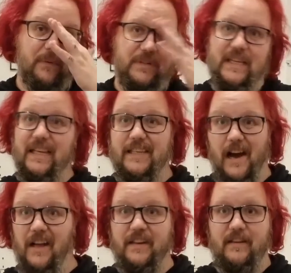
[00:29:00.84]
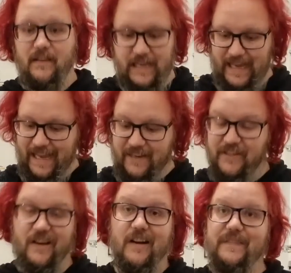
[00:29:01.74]
was it, done. And
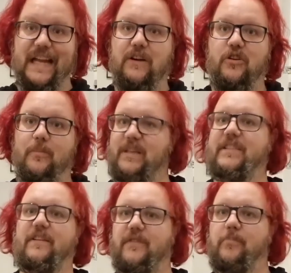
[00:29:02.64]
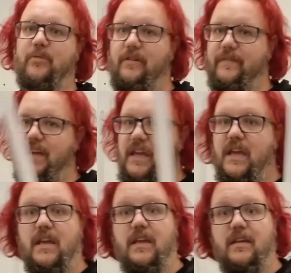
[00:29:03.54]
I've now got myself a Proffie
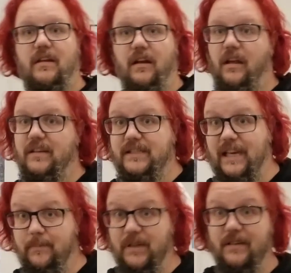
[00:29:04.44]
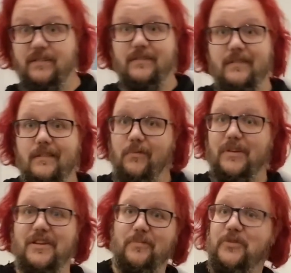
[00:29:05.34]
lightsaber,
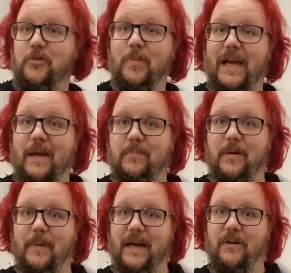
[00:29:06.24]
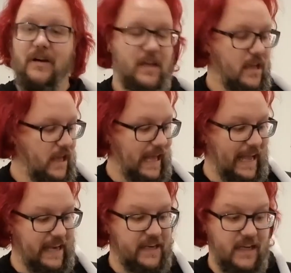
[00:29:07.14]
which I'm super happy about.
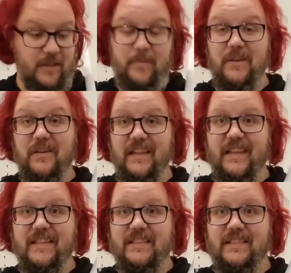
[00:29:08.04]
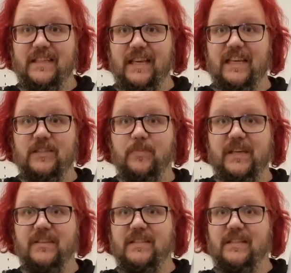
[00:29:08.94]
And the beauty of this is
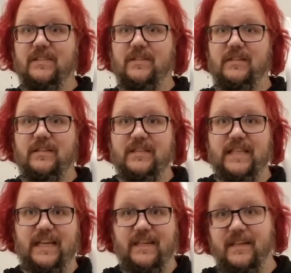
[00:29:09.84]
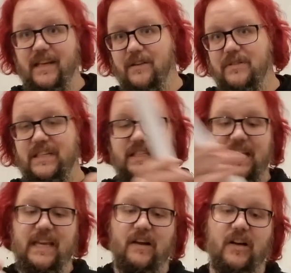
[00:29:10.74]
because it's your standard
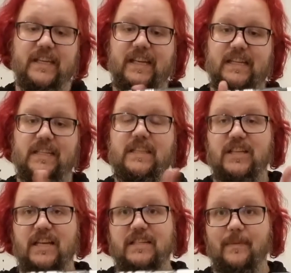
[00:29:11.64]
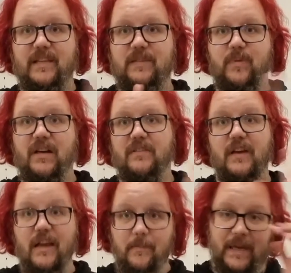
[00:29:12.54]
LGT, I can actually change some of these parts,
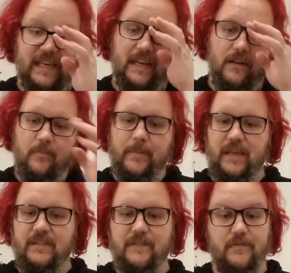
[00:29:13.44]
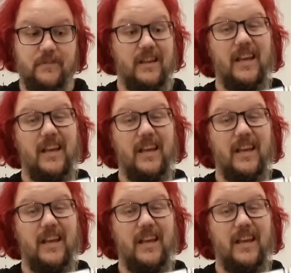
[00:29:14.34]
make it look a bit different.